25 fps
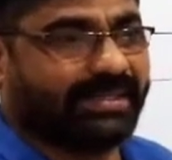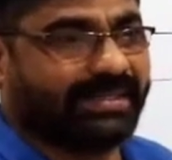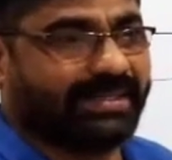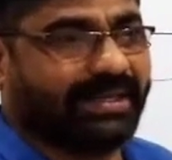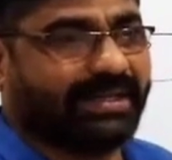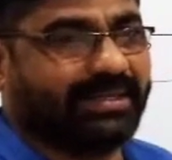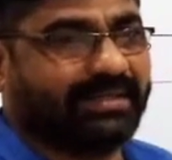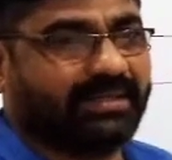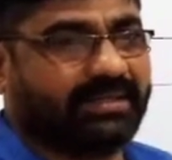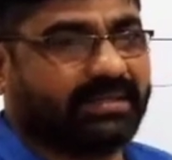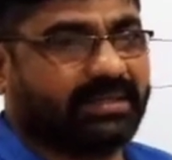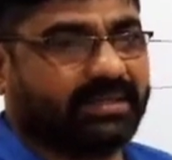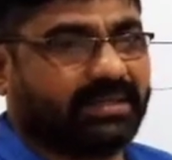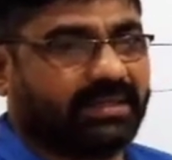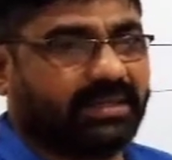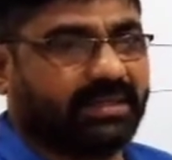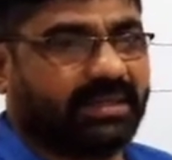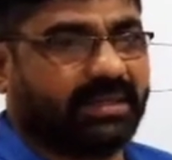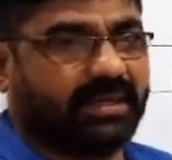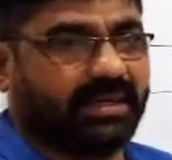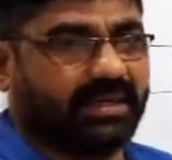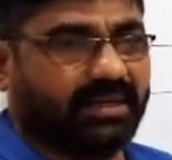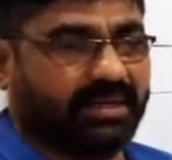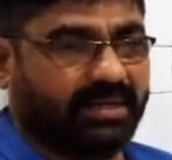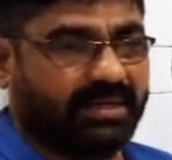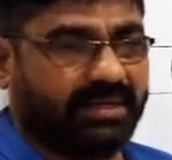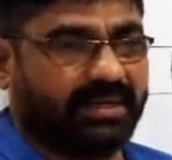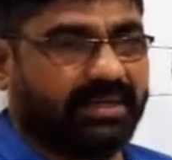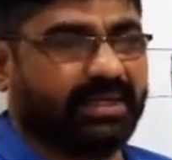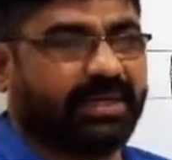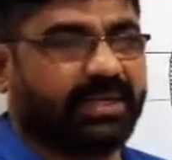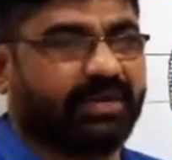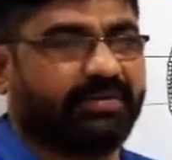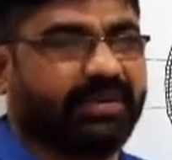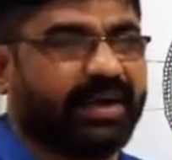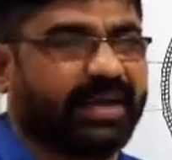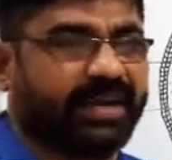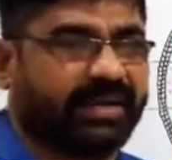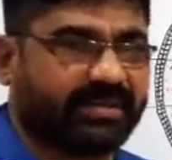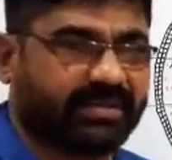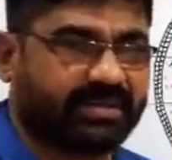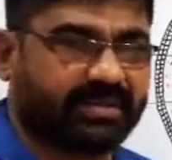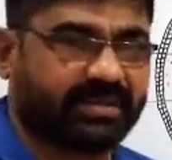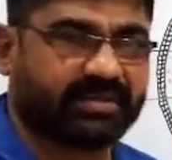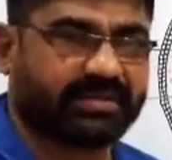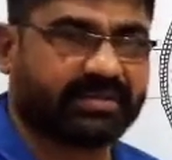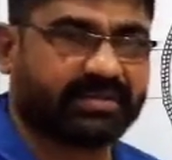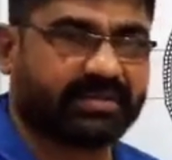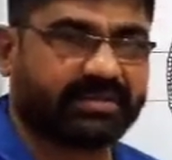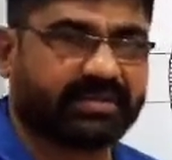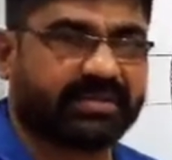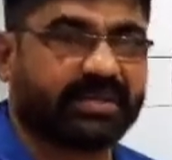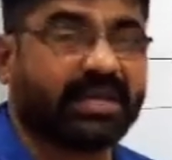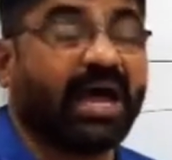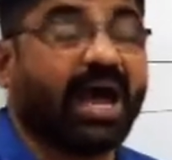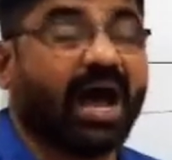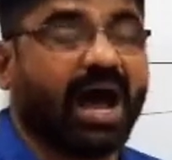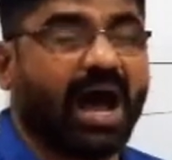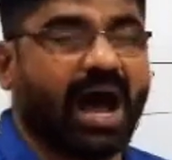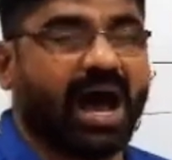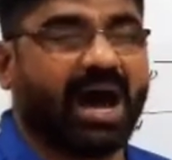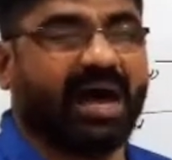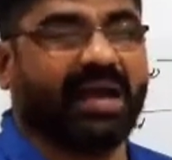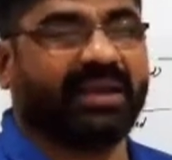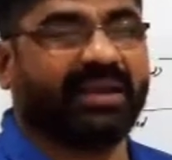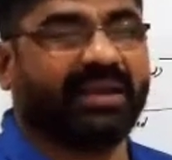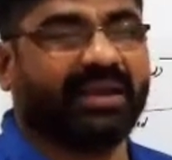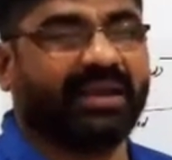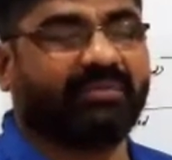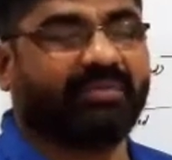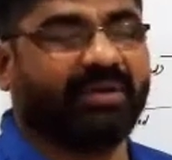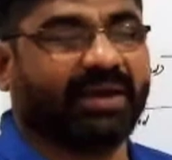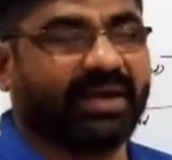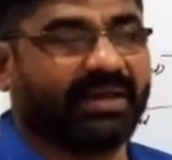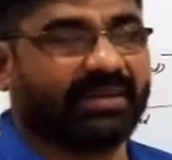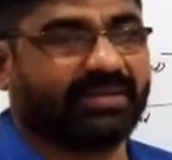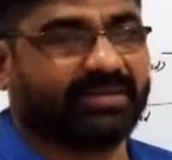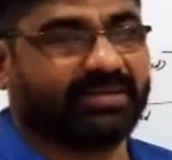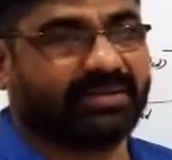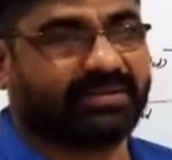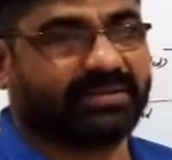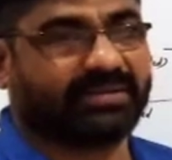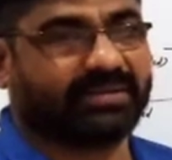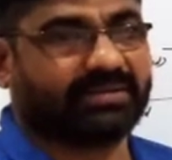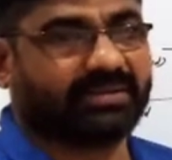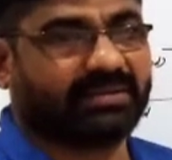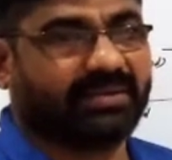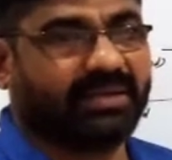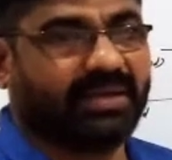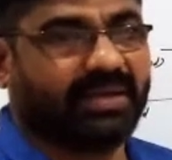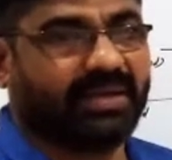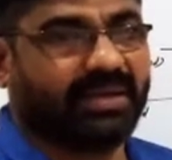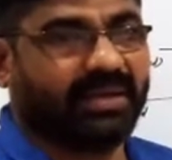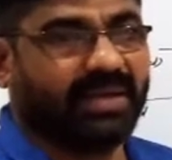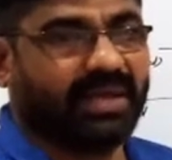that is the DNA viruses, RNA viruses,